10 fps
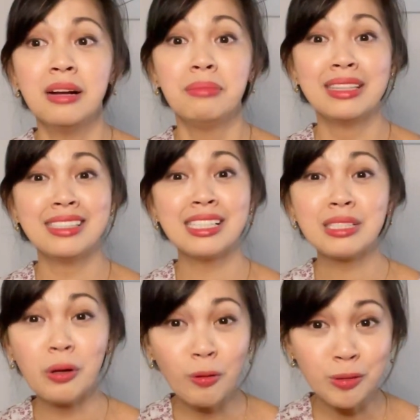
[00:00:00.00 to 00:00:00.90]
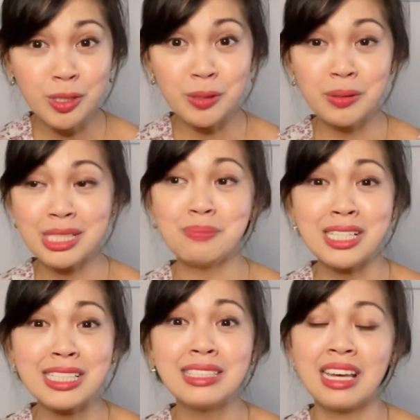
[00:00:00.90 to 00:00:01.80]
but this is also a
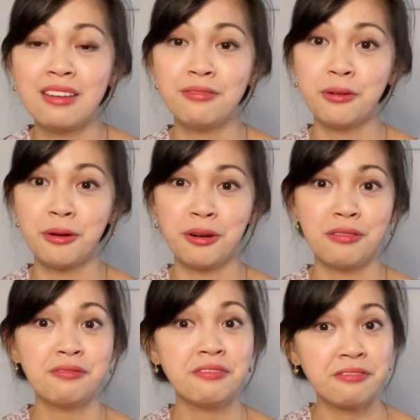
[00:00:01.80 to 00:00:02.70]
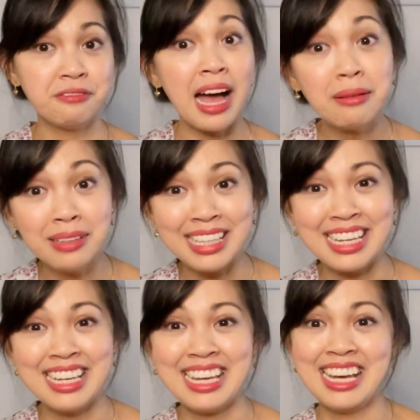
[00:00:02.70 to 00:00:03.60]
special day for
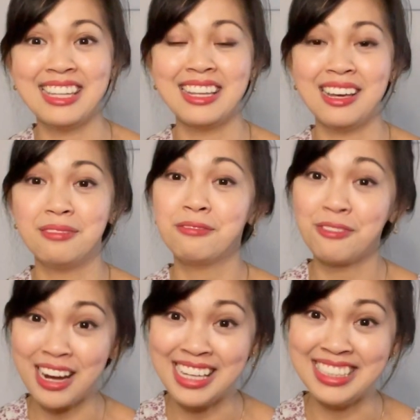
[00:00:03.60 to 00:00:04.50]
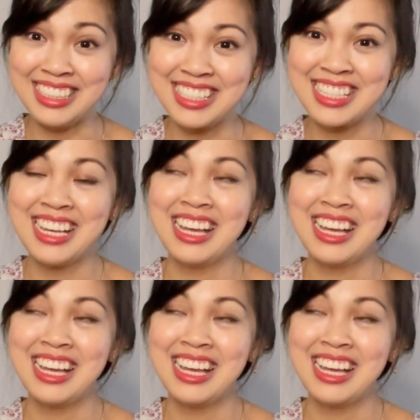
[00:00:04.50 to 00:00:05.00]
family and friends.